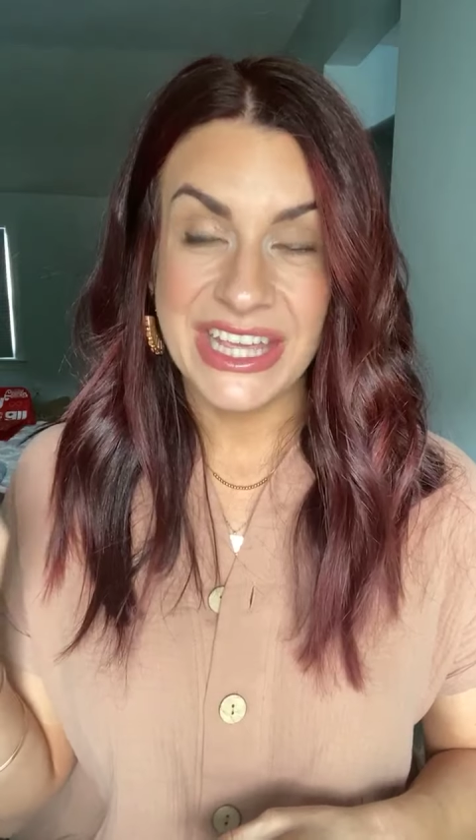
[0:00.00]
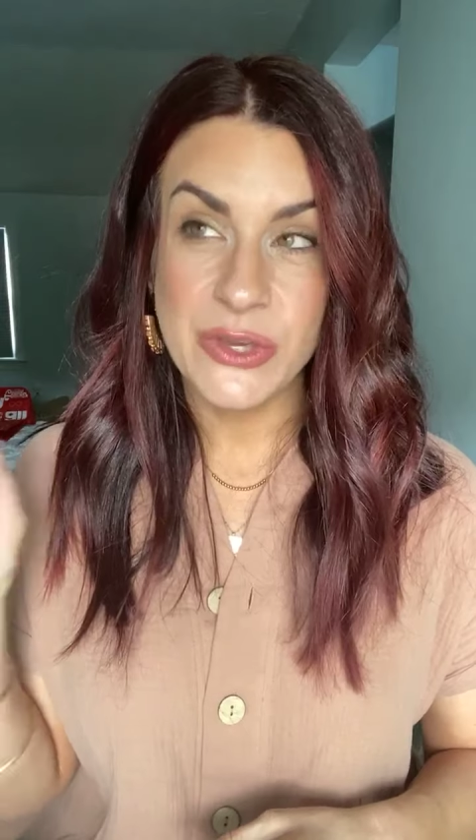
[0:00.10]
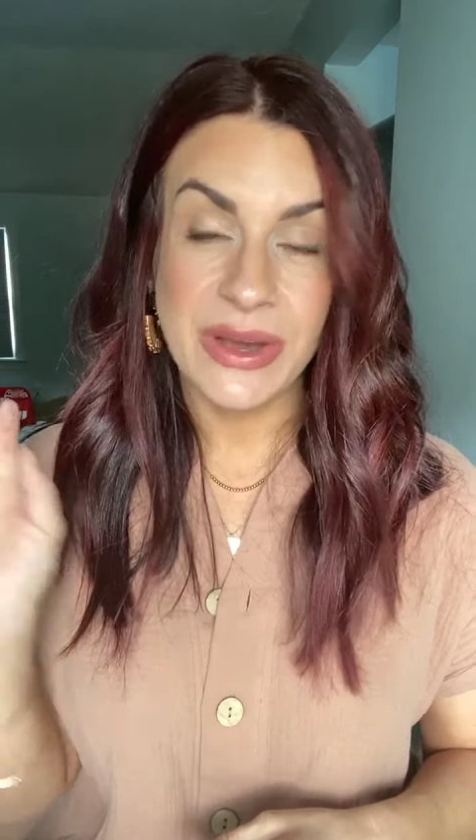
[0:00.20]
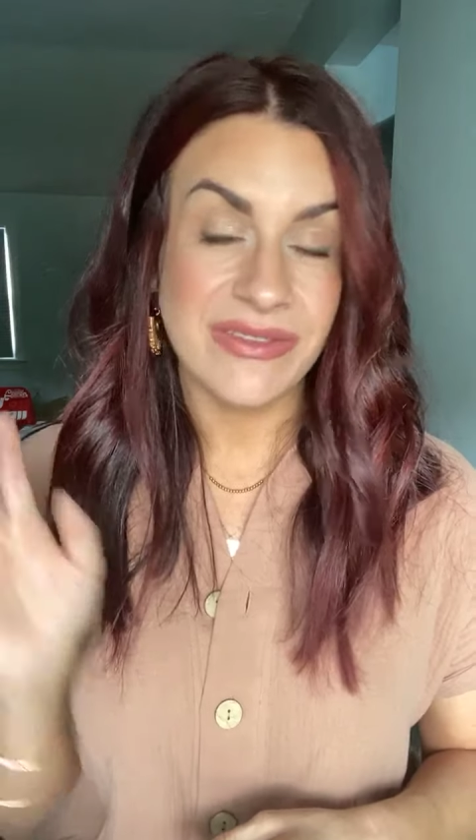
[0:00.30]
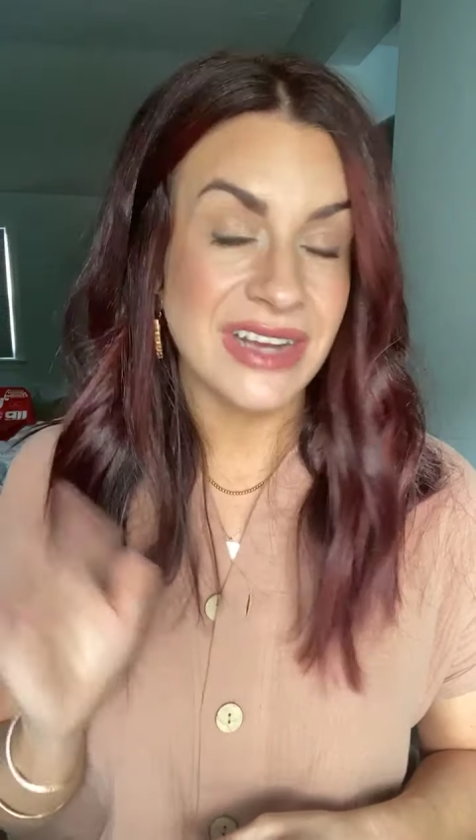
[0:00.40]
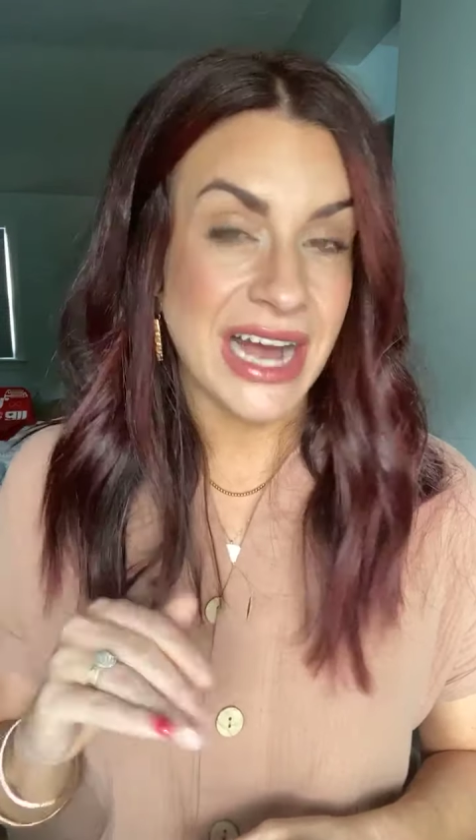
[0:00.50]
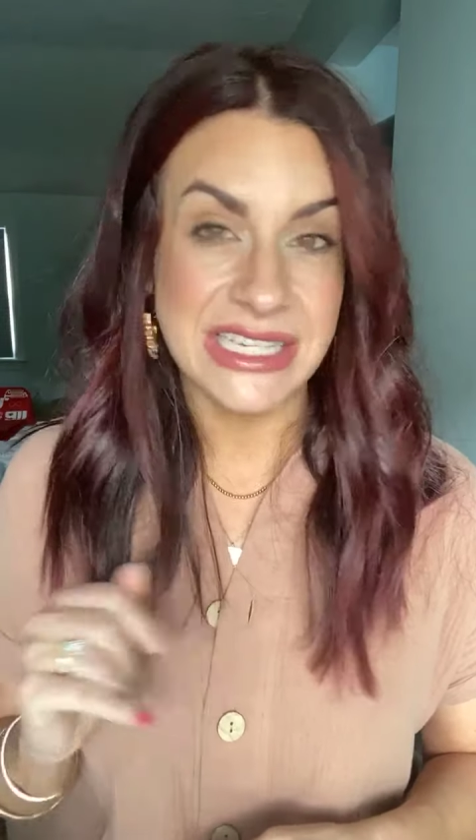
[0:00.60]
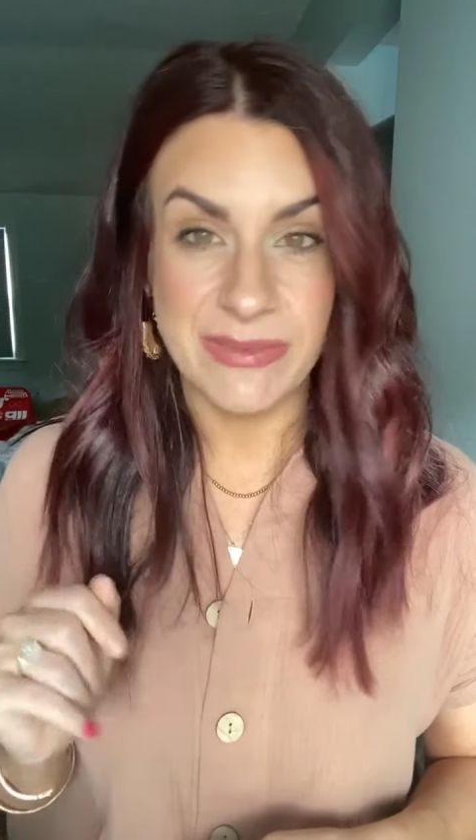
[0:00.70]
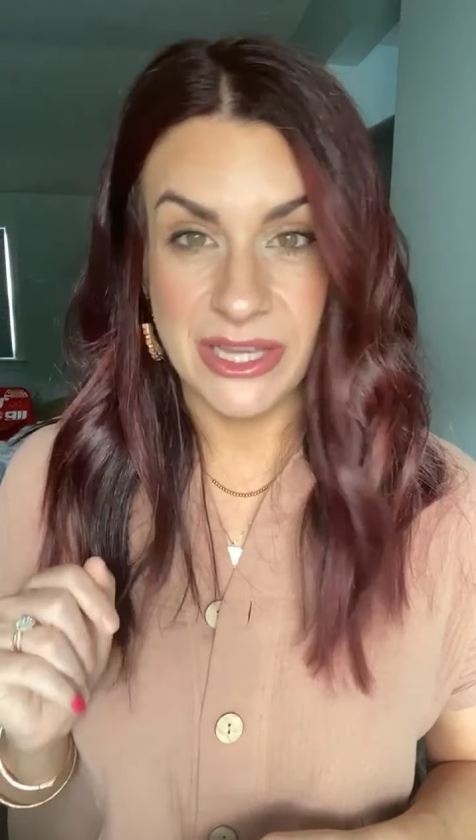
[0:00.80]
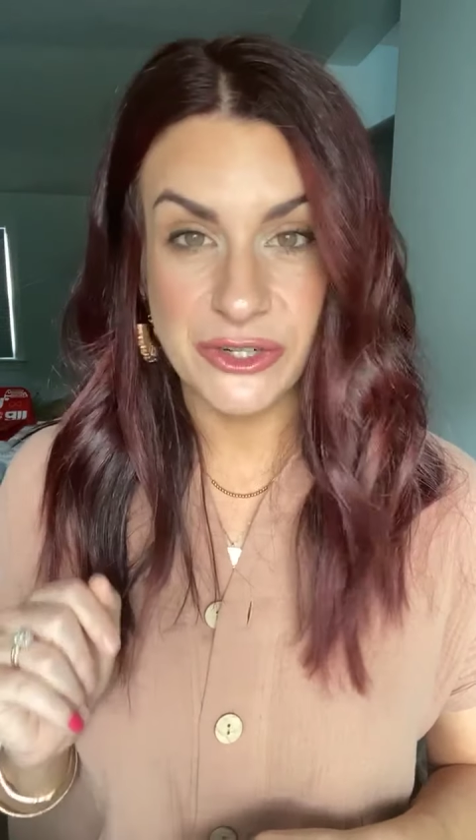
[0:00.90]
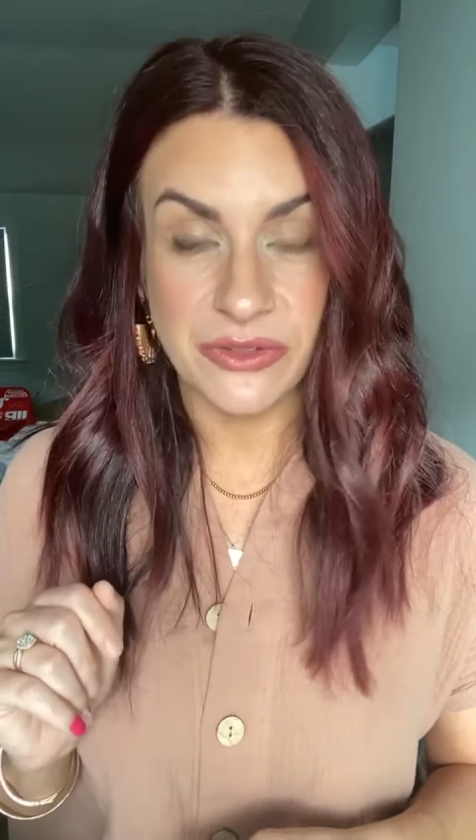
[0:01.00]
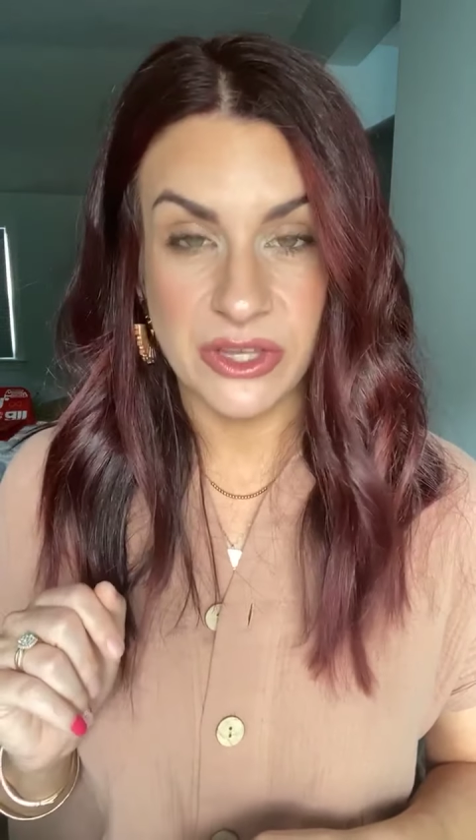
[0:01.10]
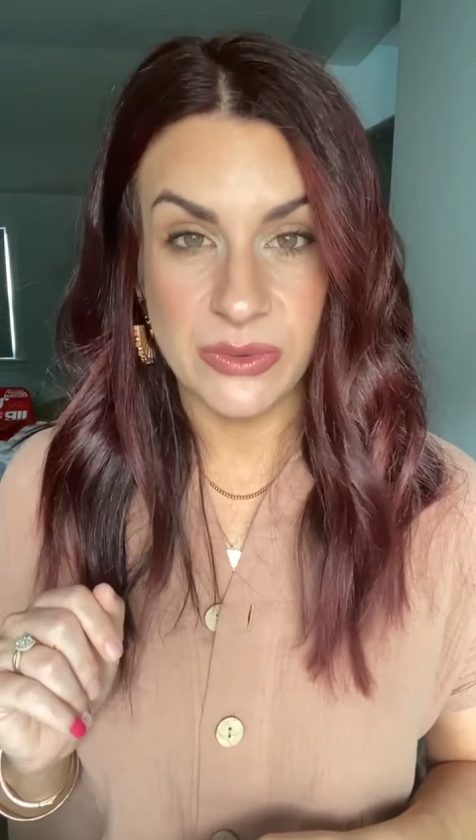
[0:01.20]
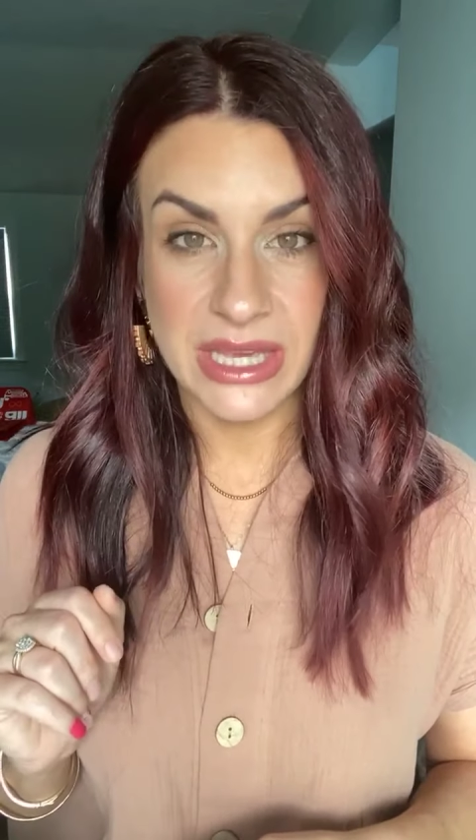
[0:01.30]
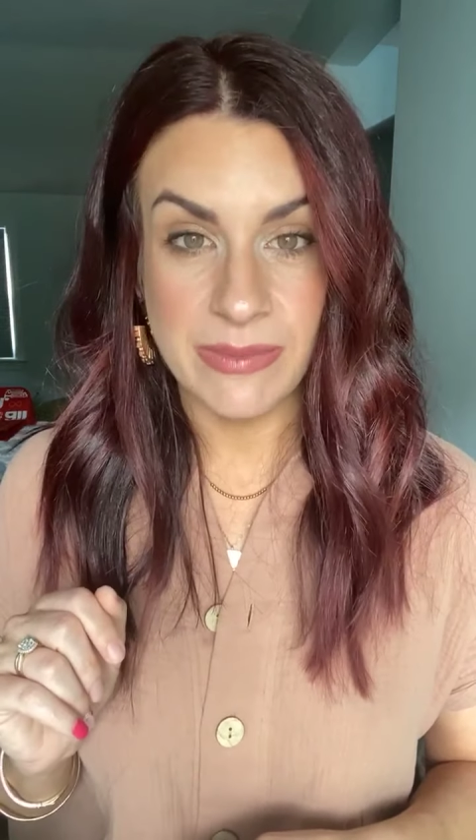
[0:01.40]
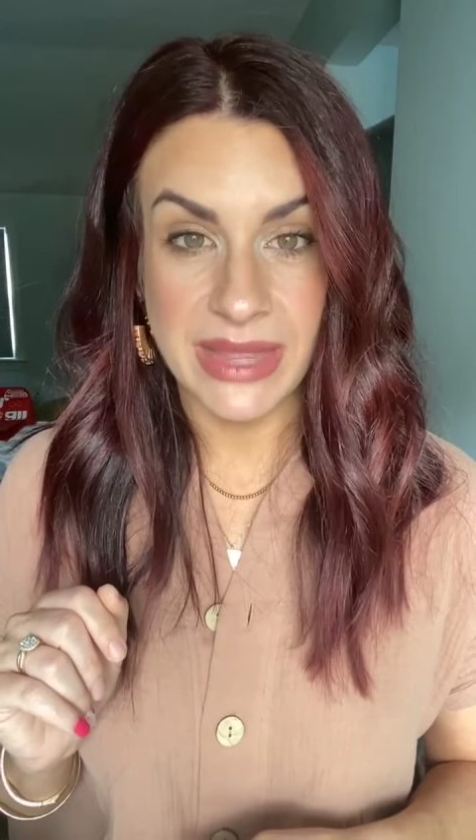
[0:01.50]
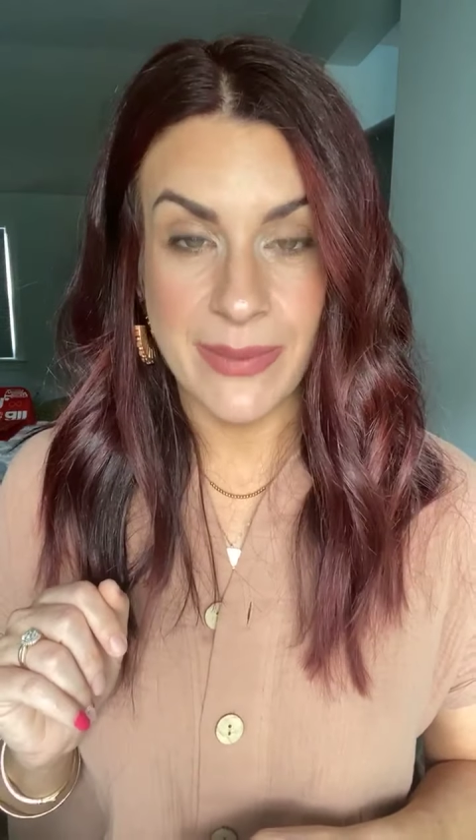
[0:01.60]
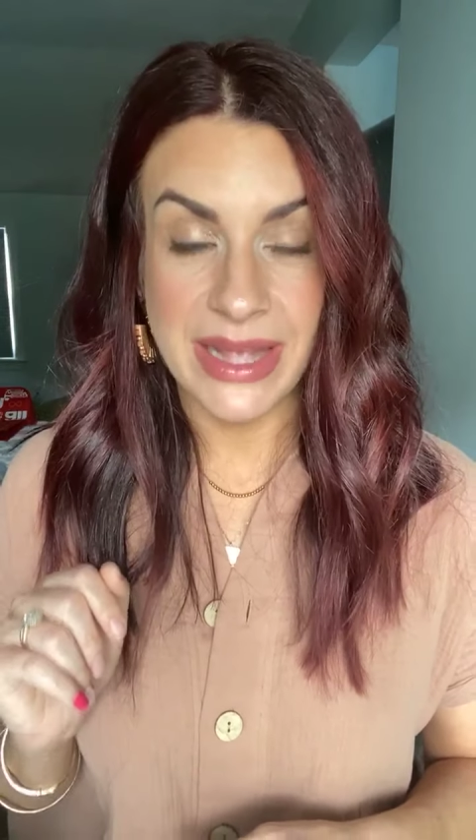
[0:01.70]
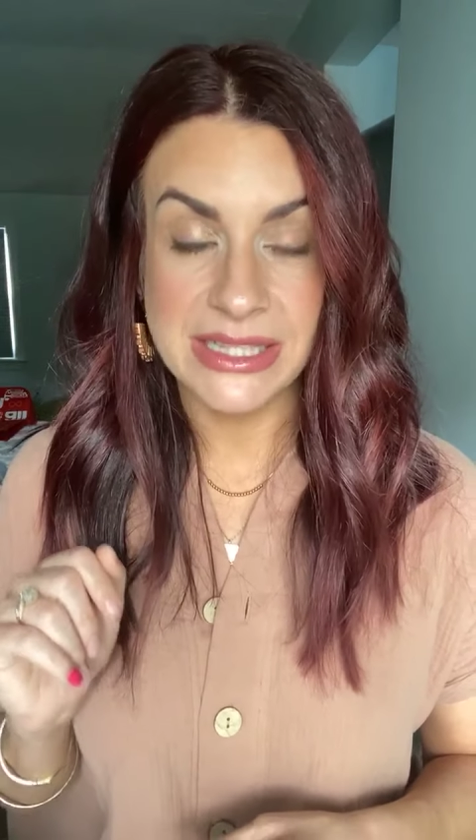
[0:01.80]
you have got to make sure that you keep them.